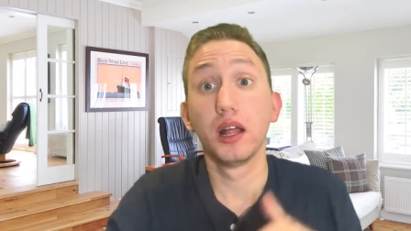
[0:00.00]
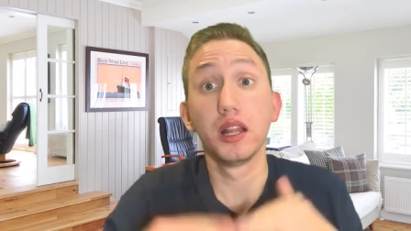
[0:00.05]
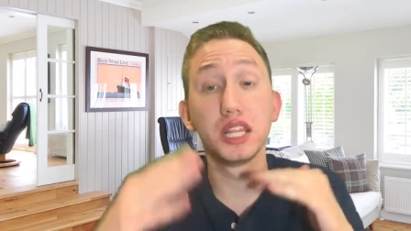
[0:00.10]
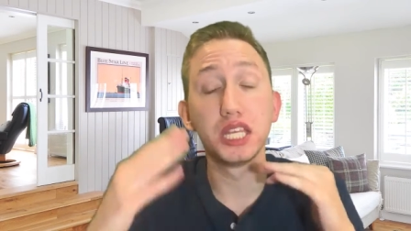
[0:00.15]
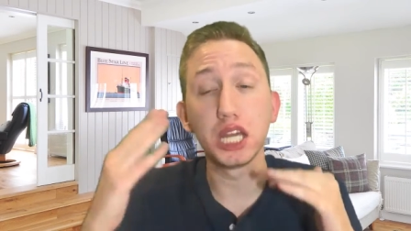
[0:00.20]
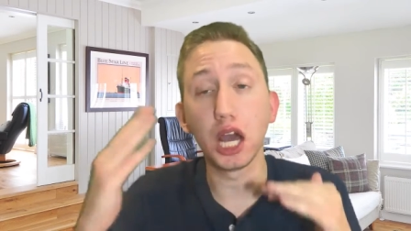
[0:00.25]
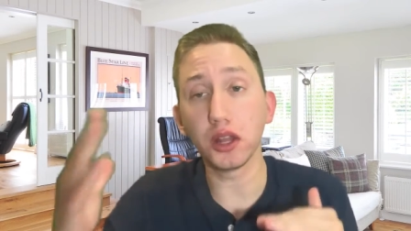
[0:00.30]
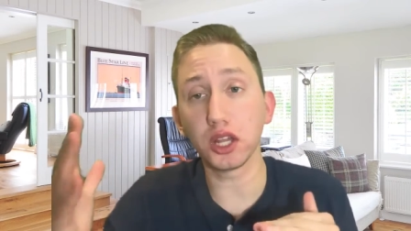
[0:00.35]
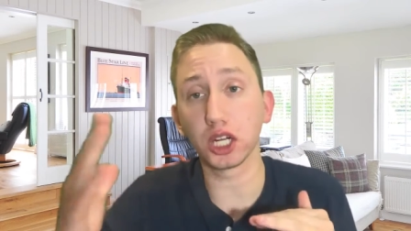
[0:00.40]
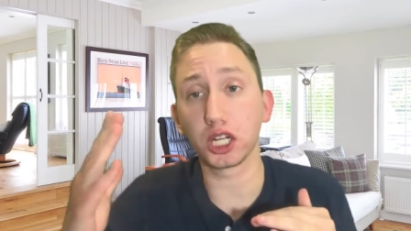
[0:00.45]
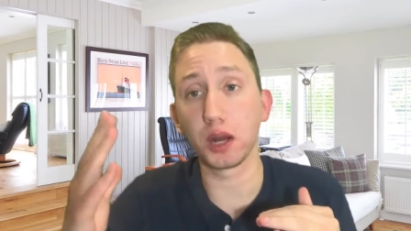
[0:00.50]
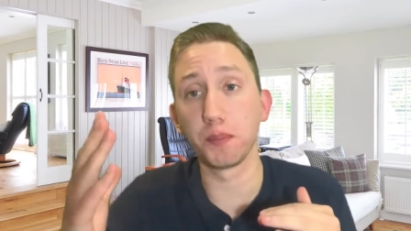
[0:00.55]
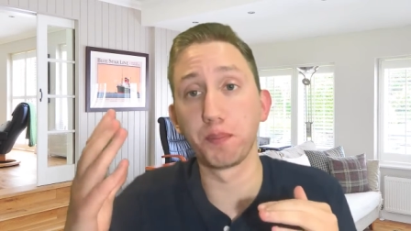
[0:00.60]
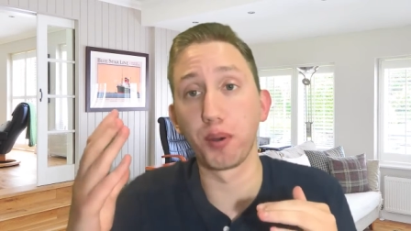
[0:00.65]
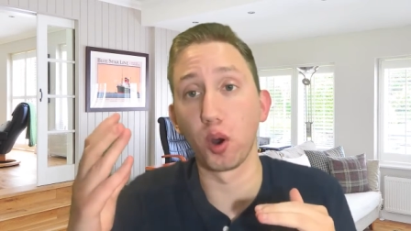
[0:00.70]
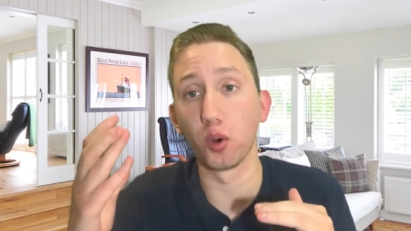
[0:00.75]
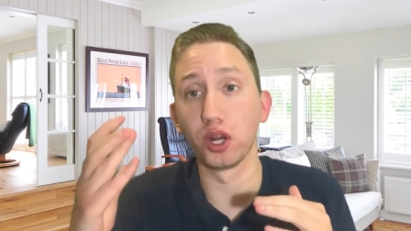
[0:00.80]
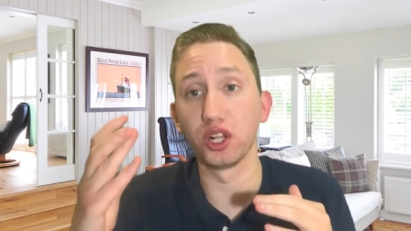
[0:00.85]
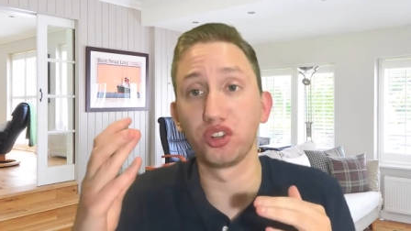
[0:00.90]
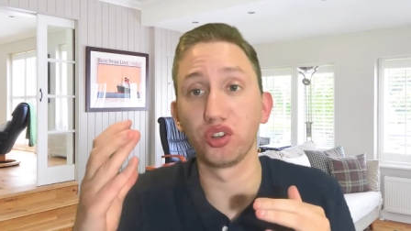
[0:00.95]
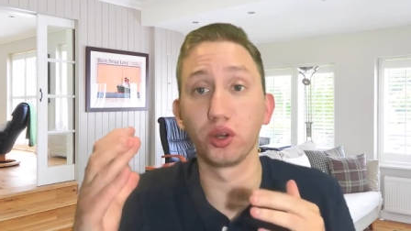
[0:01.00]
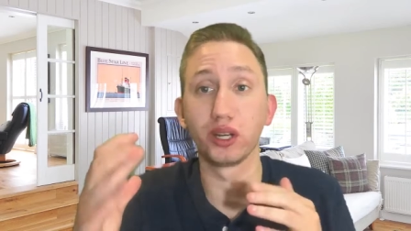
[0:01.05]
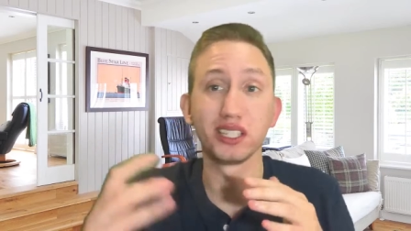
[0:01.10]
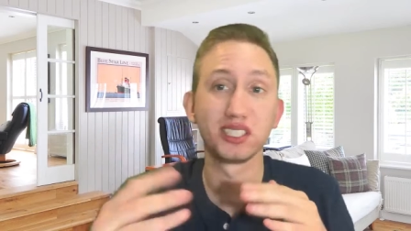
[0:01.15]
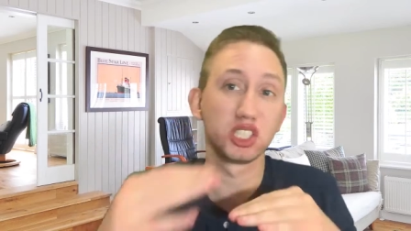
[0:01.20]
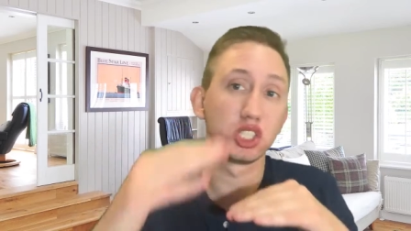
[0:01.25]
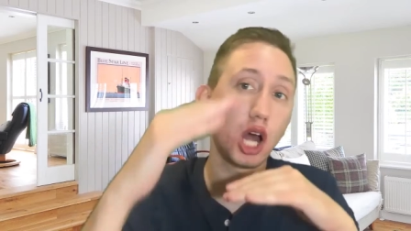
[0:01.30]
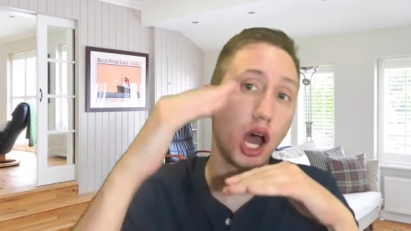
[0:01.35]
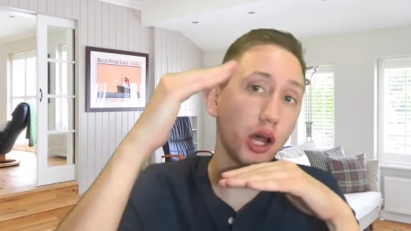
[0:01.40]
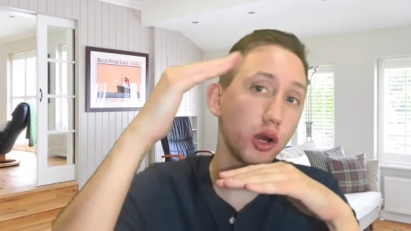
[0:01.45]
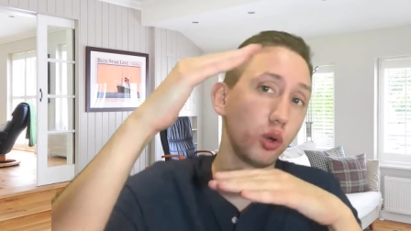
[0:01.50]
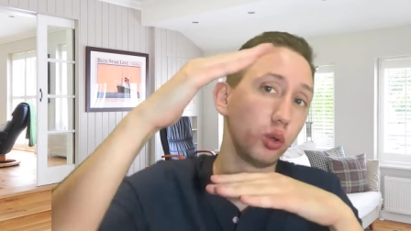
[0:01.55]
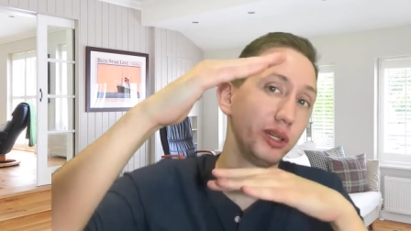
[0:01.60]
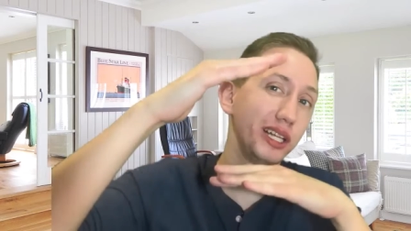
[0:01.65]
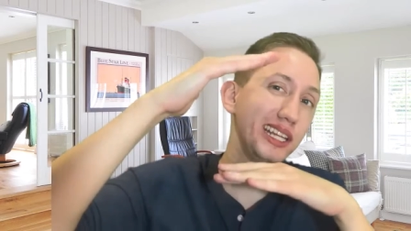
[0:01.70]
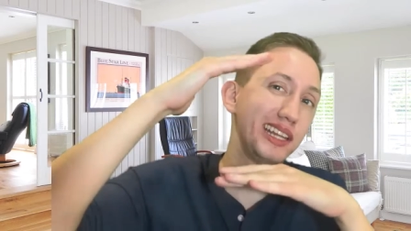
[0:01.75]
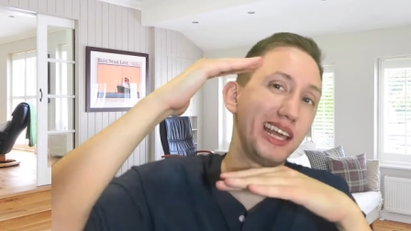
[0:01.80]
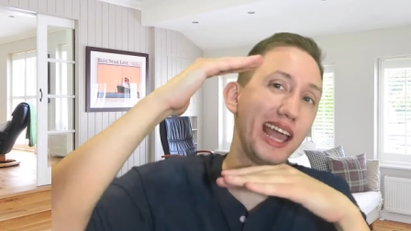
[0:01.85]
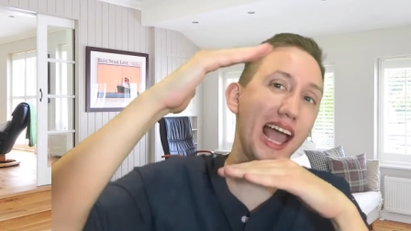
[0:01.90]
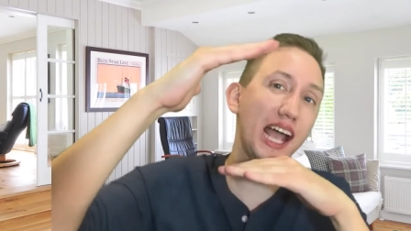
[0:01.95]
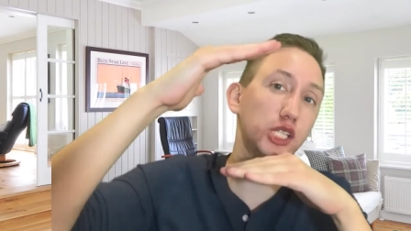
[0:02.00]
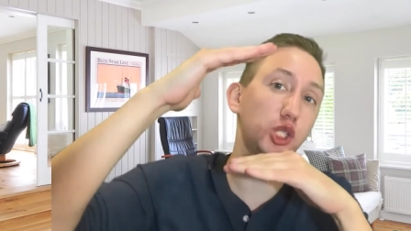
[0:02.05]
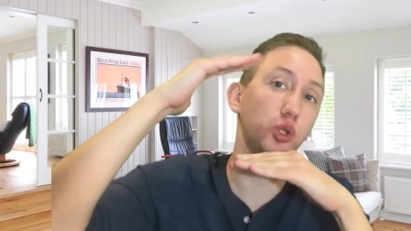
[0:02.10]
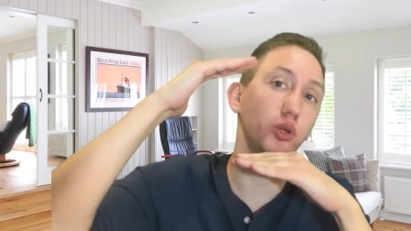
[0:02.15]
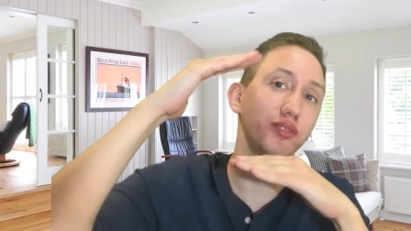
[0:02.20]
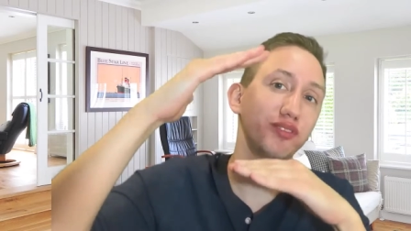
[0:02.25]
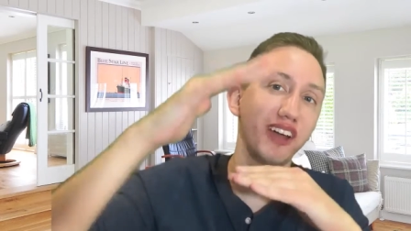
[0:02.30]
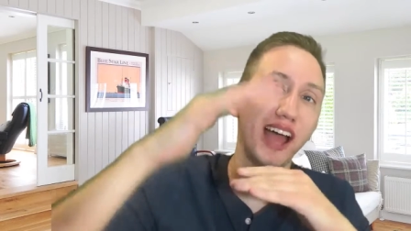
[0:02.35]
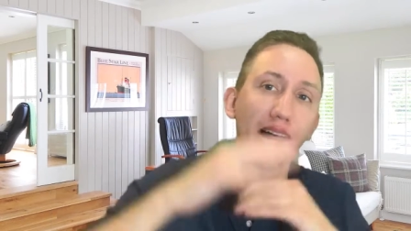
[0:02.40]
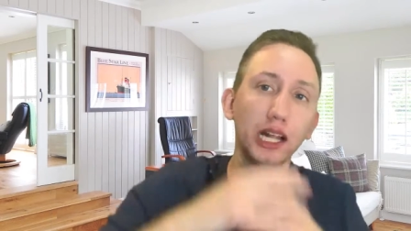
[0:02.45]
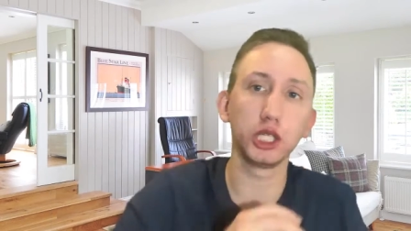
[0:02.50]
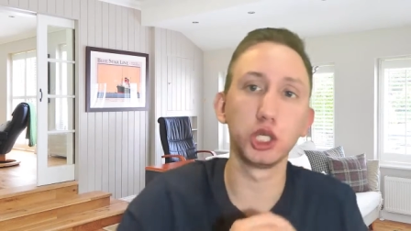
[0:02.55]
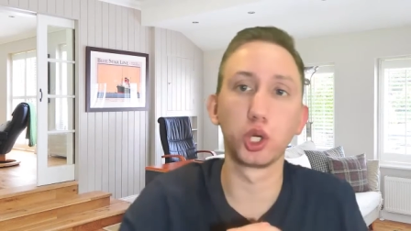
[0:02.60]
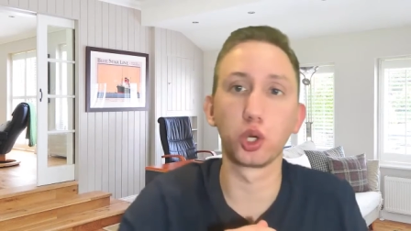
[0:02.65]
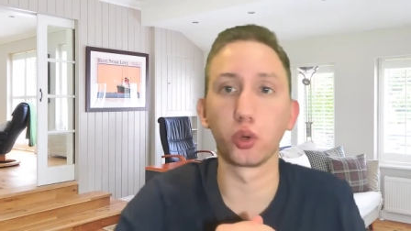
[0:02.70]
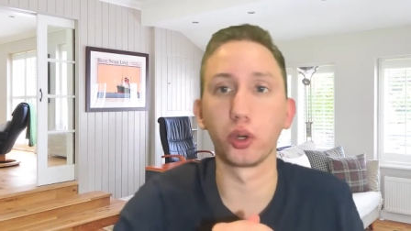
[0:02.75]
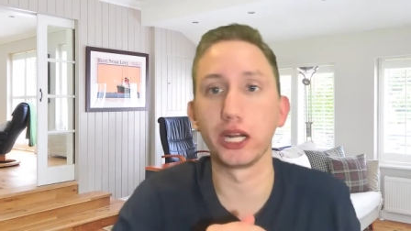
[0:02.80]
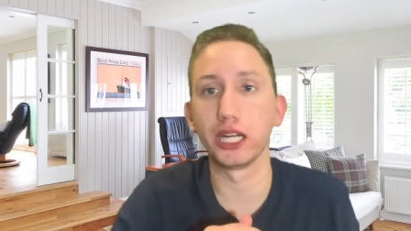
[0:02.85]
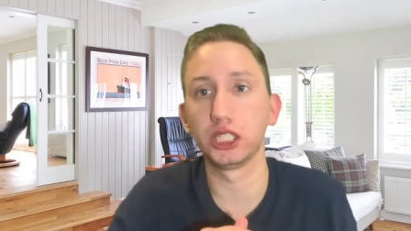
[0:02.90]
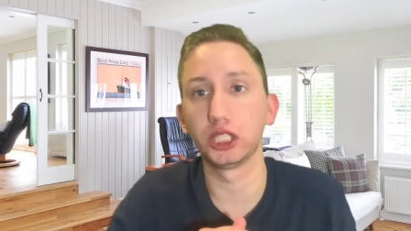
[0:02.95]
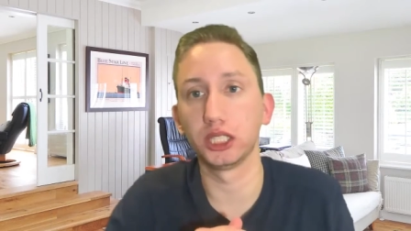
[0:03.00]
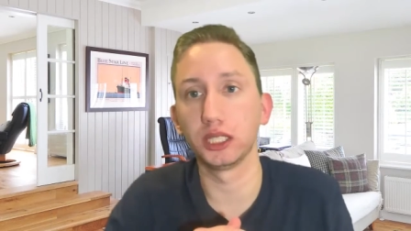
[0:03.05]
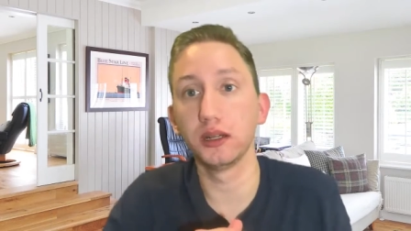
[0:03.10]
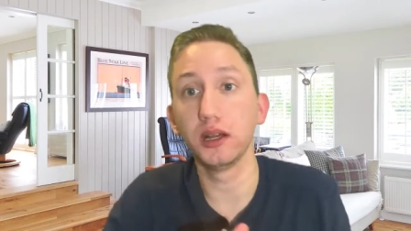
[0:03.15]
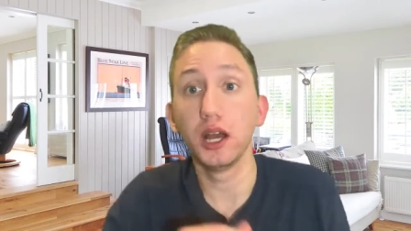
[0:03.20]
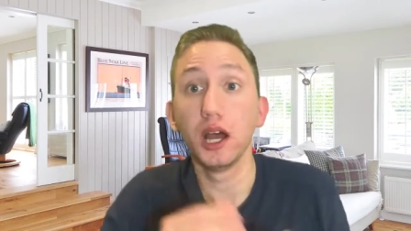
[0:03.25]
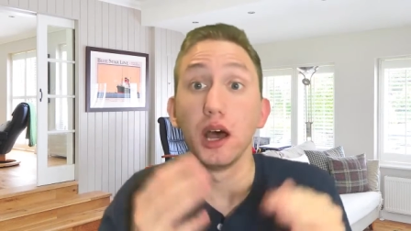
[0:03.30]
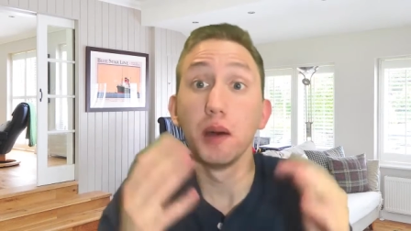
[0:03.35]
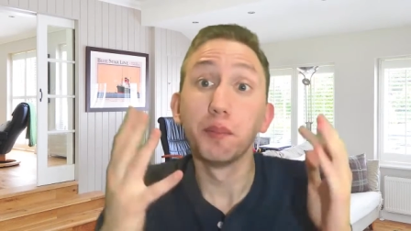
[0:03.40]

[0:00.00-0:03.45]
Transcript: The other component to it is not only the actual value creation,